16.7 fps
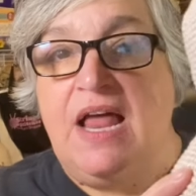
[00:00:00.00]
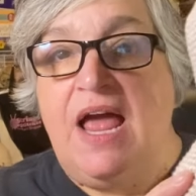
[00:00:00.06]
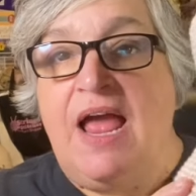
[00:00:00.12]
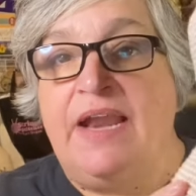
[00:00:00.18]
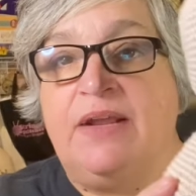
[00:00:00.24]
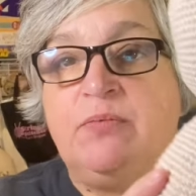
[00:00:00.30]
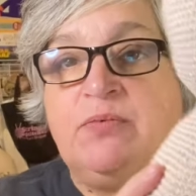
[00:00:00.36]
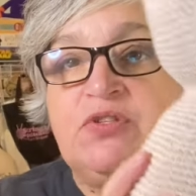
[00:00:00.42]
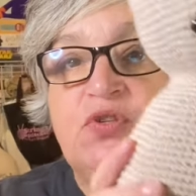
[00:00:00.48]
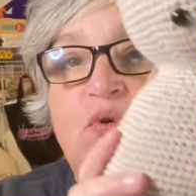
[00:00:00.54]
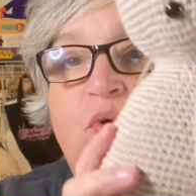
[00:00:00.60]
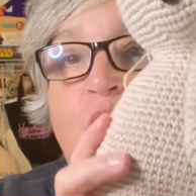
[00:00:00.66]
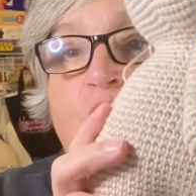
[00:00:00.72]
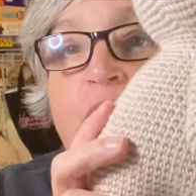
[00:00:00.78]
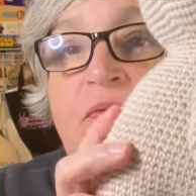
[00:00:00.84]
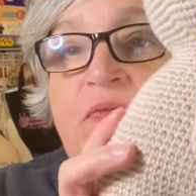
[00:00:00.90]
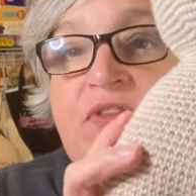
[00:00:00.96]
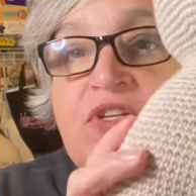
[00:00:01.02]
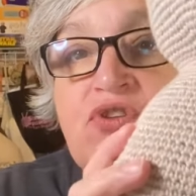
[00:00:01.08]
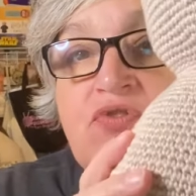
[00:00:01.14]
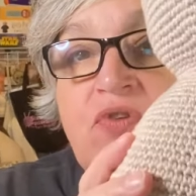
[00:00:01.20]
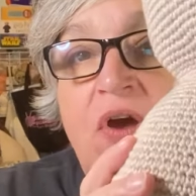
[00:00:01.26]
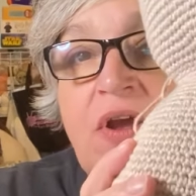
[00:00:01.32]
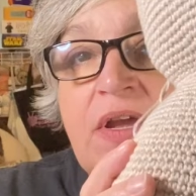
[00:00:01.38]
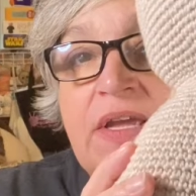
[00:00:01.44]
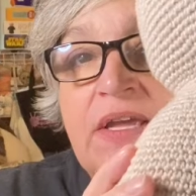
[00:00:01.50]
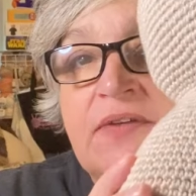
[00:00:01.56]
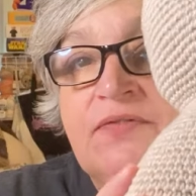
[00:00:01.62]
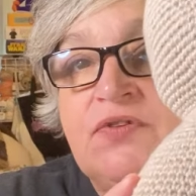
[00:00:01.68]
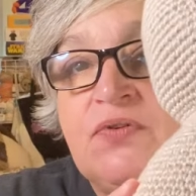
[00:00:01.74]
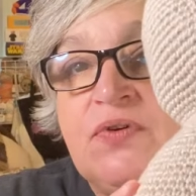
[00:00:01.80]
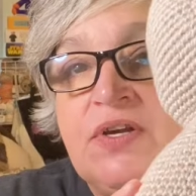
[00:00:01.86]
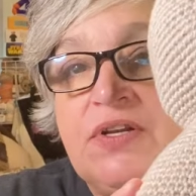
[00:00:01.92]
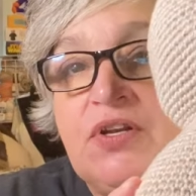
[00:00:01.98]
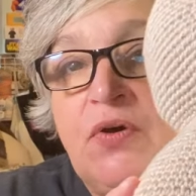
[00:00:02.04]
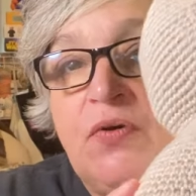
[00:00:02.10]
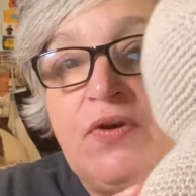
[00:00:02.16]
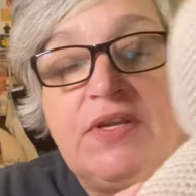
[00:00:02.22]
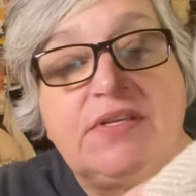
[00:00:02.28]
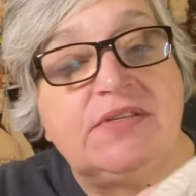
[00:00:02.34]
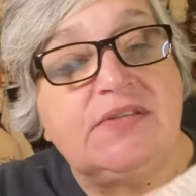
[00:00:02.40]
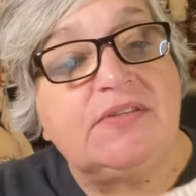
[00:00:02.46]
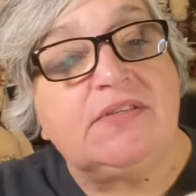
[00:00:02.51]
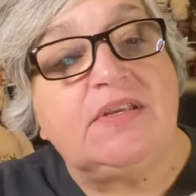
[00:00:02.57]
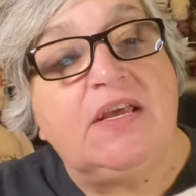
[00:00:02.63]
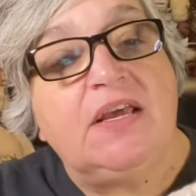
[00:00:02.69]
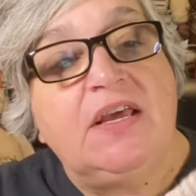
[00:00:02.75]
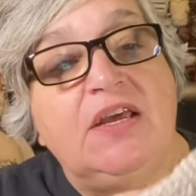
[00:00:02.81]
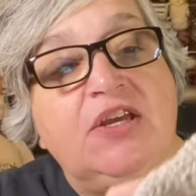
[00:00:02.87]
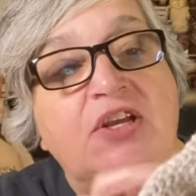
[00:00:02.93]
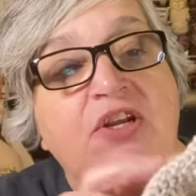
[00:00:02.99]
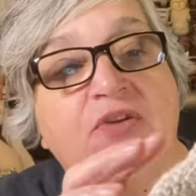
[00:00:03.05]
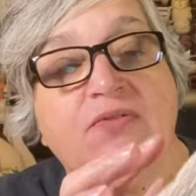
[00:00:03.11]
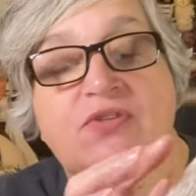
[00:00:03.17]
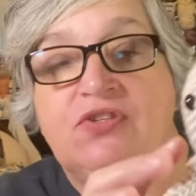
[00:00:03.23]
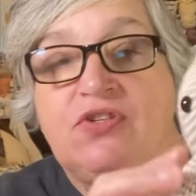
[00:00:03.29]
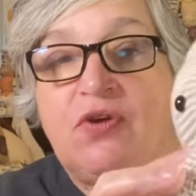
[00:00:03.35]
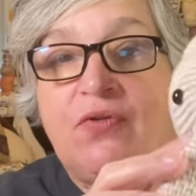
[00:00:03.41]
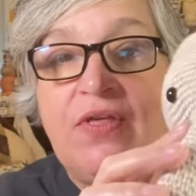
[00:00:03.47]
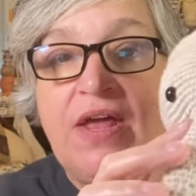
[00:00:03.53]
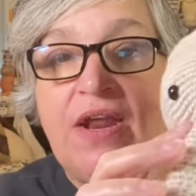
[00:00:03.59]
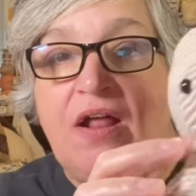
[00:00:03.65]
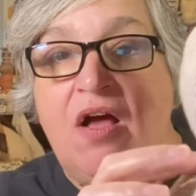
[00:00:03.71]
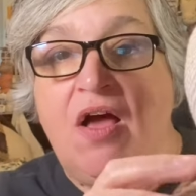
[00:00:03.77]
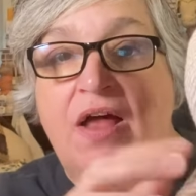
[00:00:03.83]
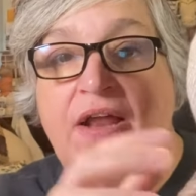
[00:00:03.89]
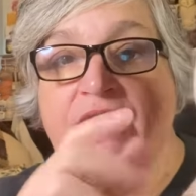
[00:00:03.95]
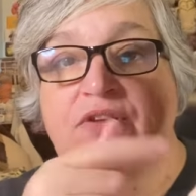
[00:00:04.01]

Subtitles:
And it was cool that the trunk, if you can notice, you don't sew that on.